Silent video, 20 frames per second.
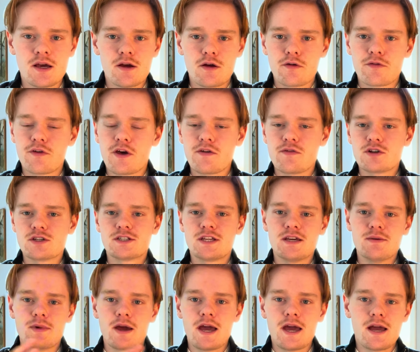favors
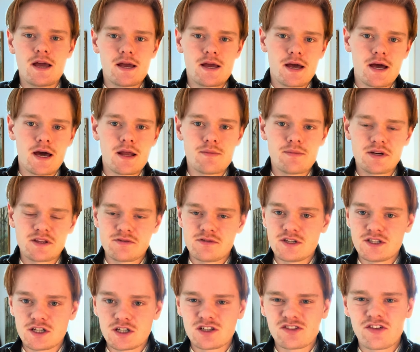team A, and
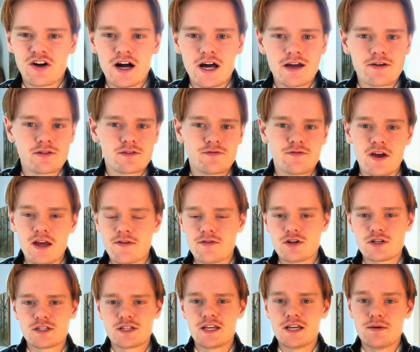Bet365
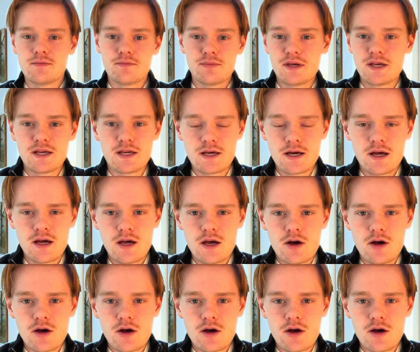favors team B.